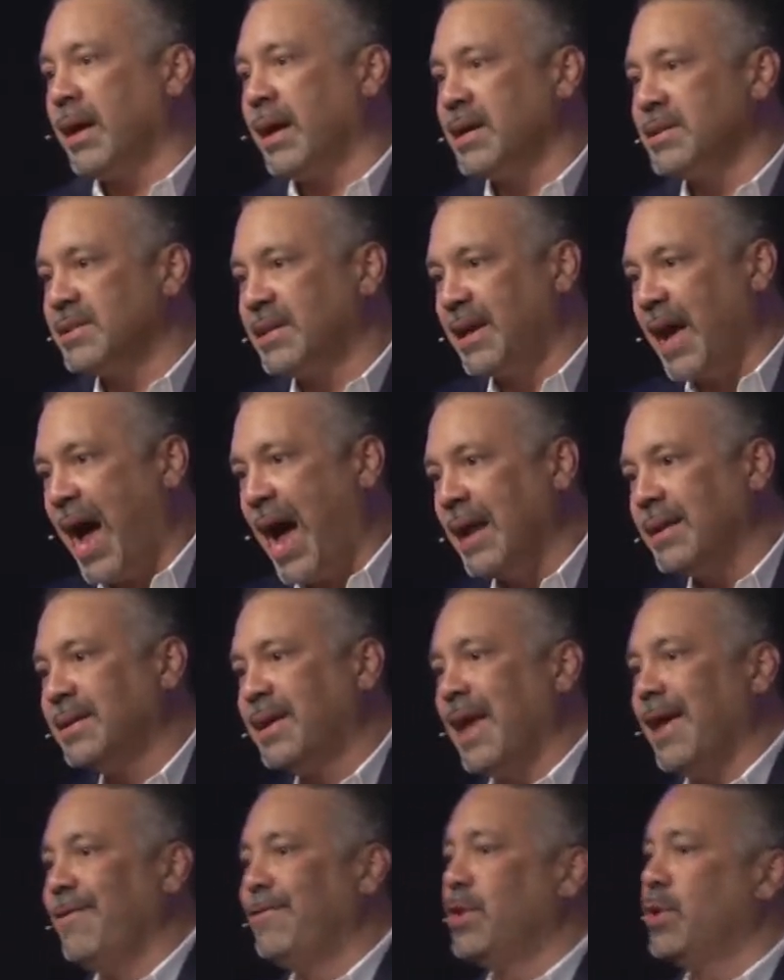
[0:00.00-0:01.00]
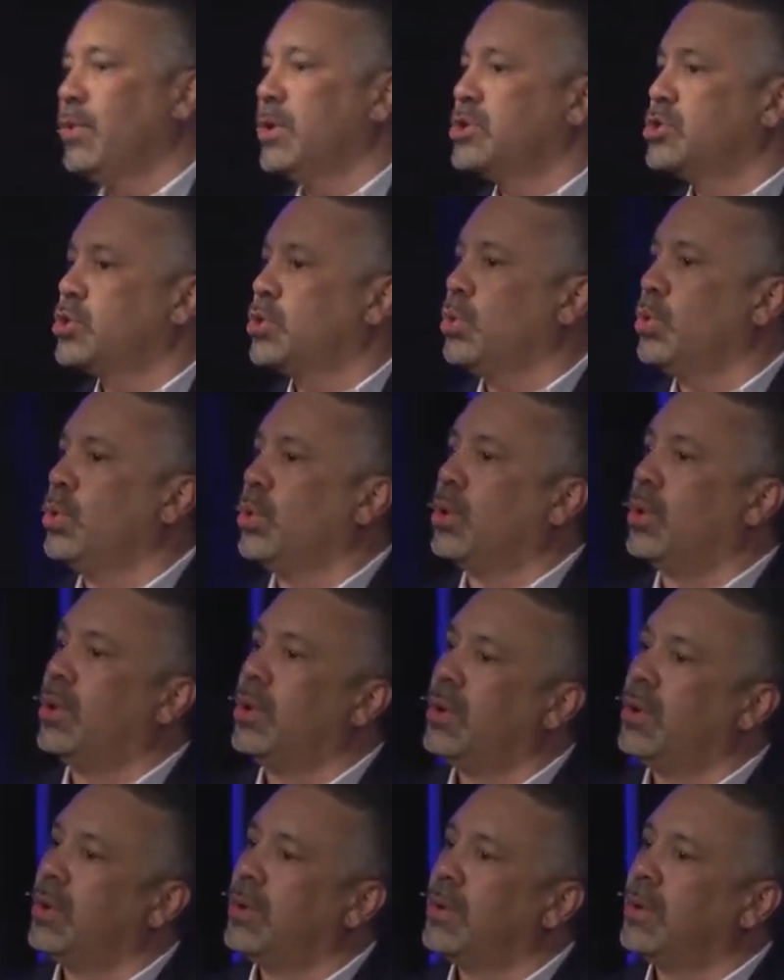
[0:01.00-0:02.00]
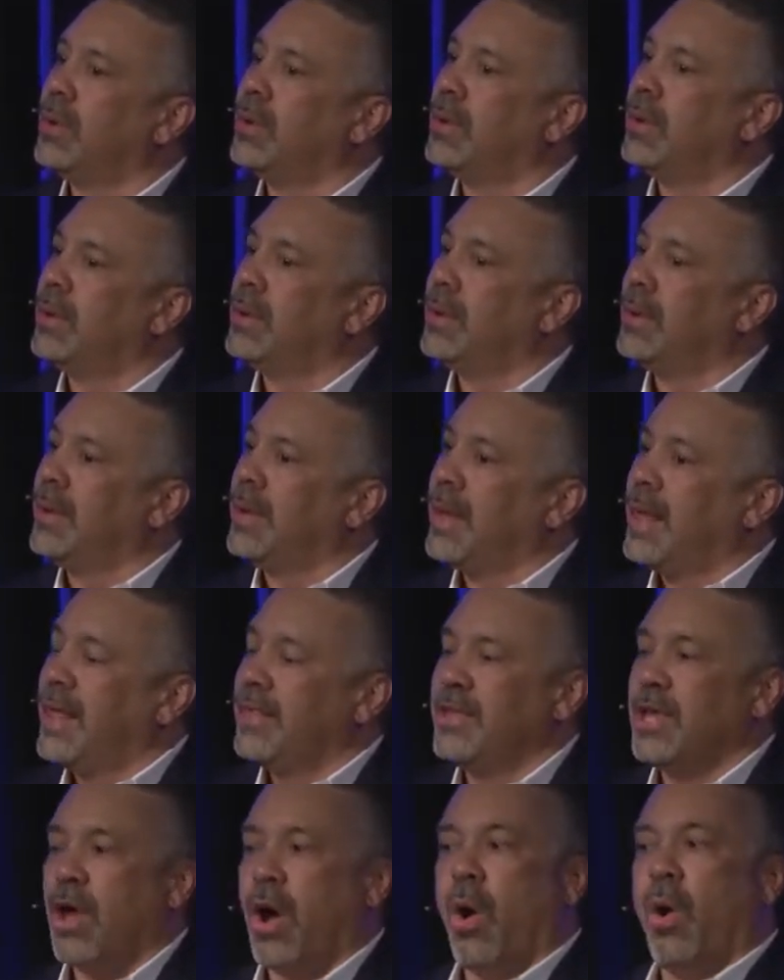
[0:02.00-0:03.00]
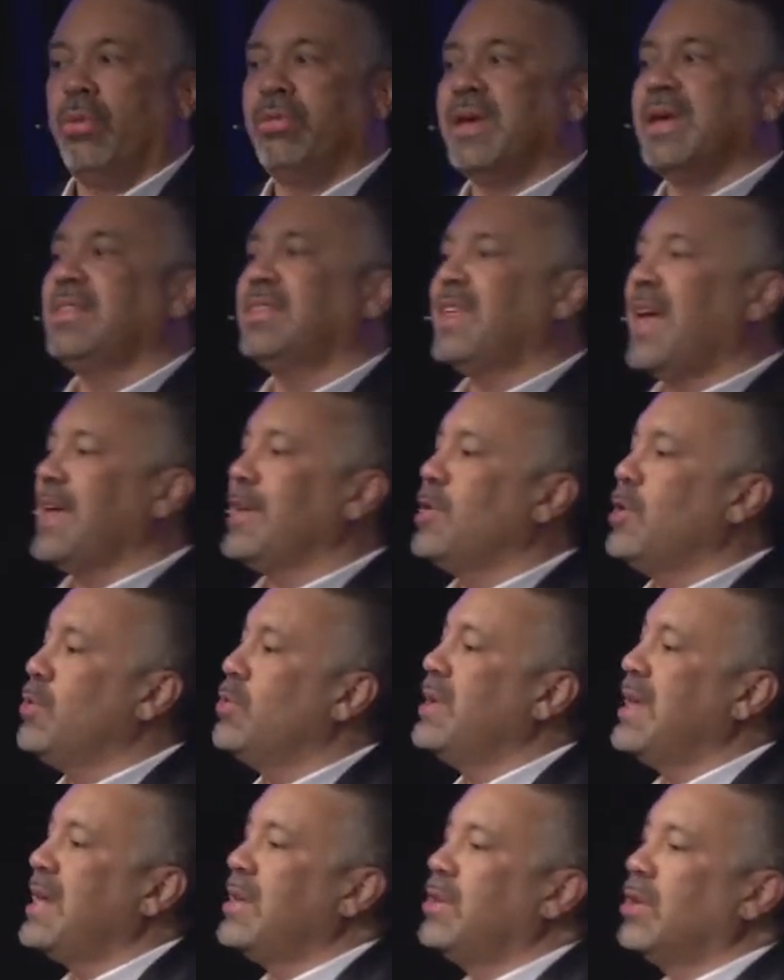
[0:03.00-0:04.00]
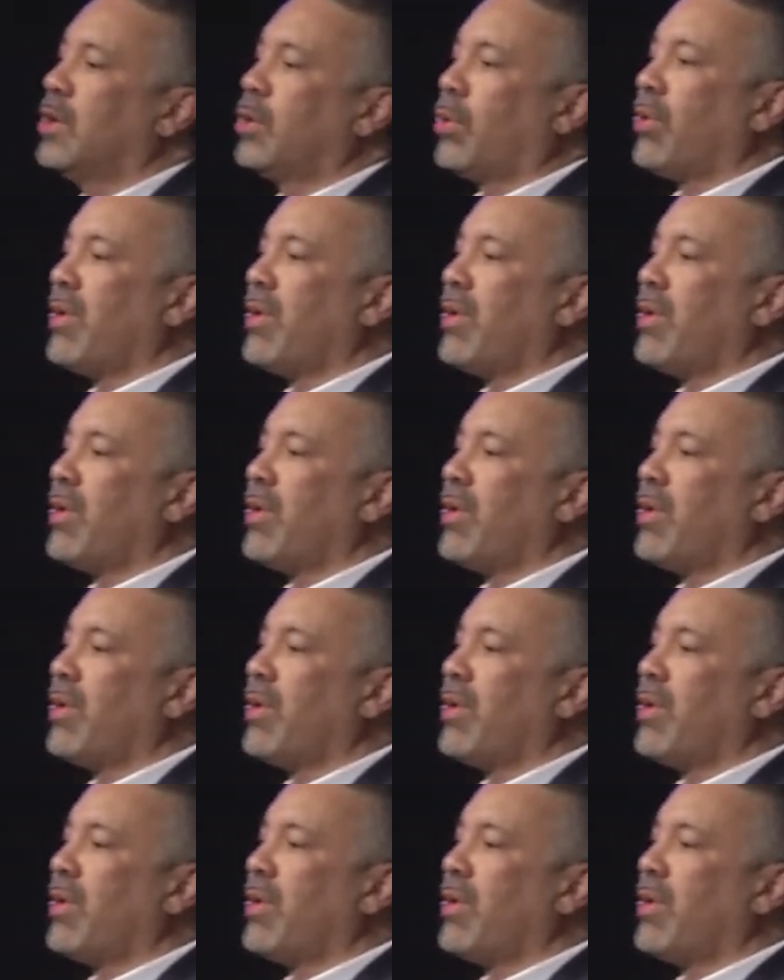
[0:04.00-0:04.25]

Because God gave you a tool. The only thing you need to